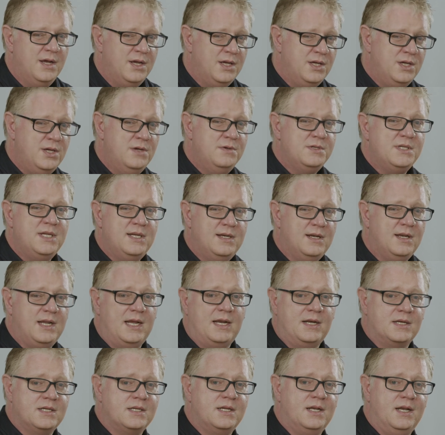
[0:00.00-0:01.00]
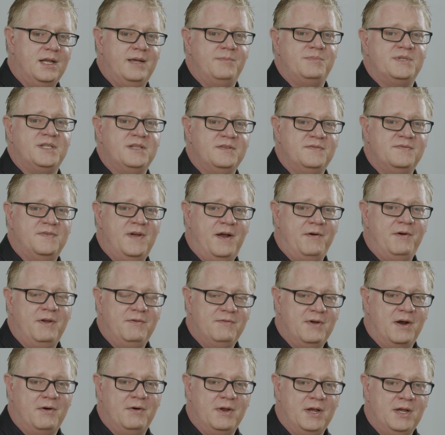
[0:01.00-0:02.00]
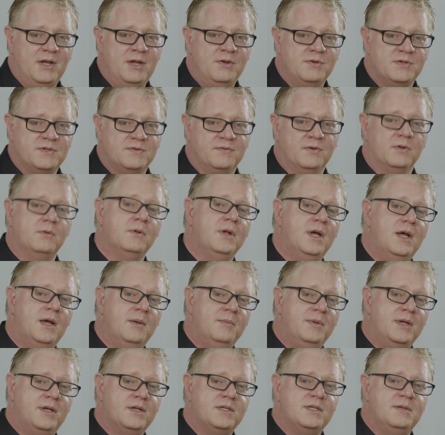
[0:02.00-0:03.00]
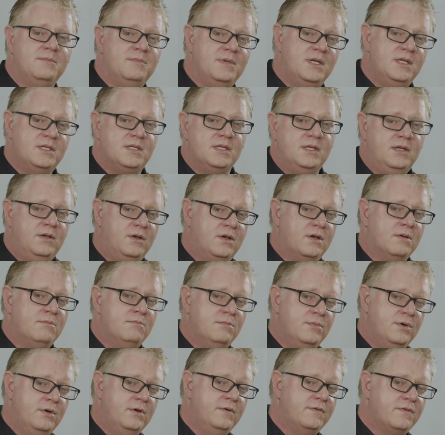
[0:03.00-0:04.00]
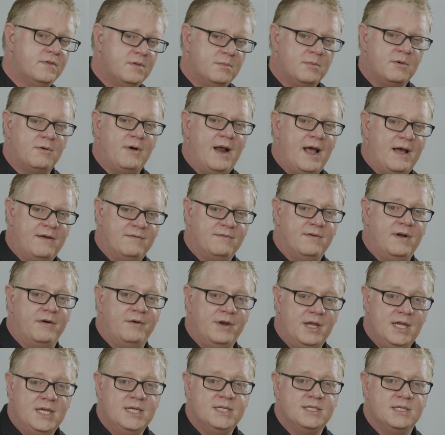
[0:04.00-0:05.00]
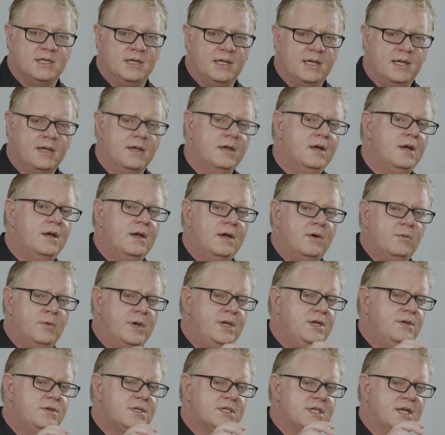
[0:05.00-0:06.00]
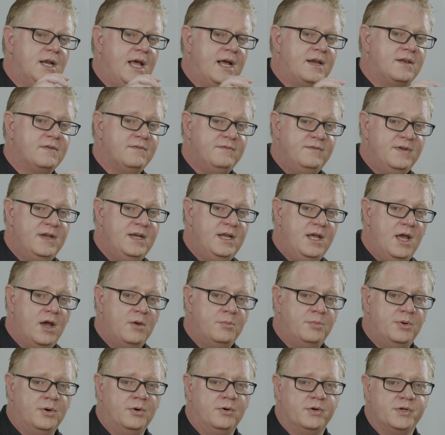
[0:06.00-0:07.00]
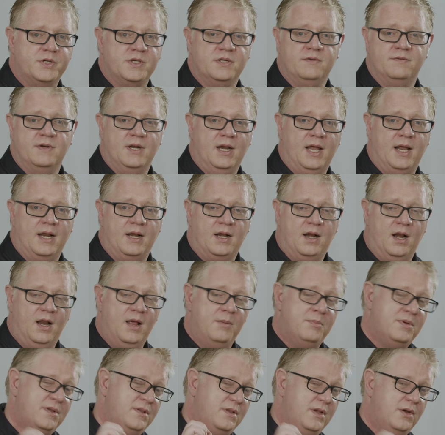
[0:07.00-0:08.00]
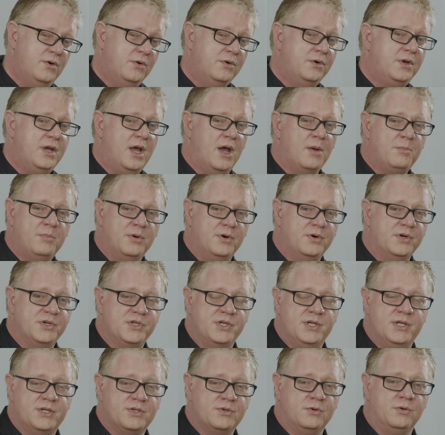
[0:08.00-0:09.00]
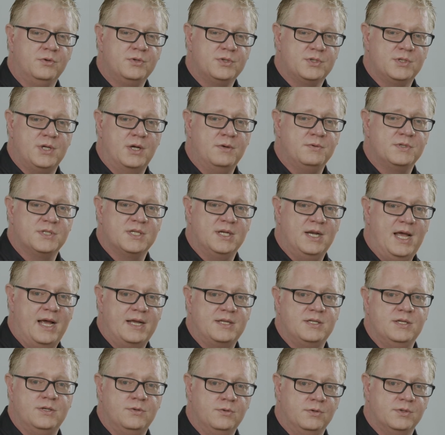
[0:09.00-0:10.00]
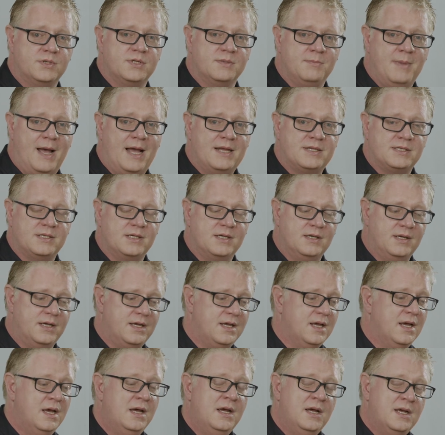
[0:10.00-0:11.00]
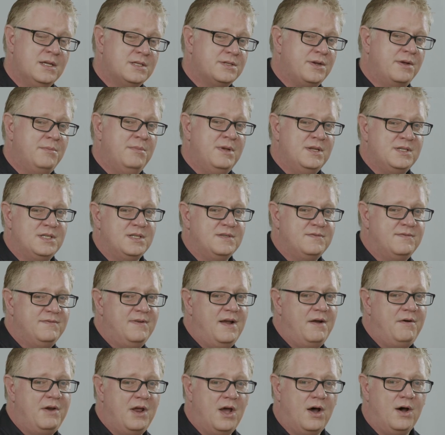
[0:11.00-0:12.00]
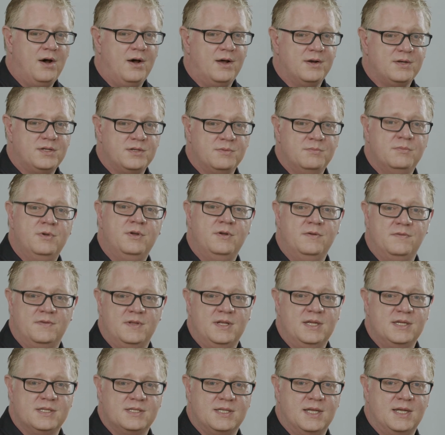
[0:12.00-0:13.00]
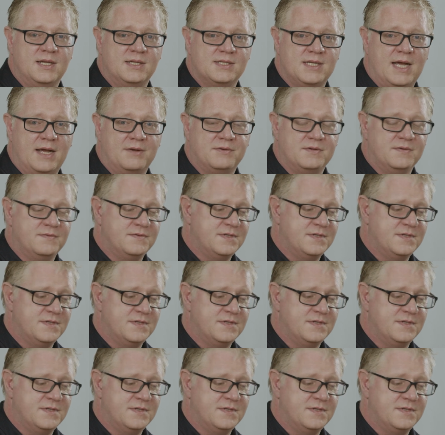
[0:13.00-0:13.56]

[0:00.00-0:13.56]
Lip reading: Using linked clips is very, very useful because it means that you can move them around very easily. When you select the video portion of a linked clip, the audio portion is also selected automatically. So it means it's very hard to move these things out of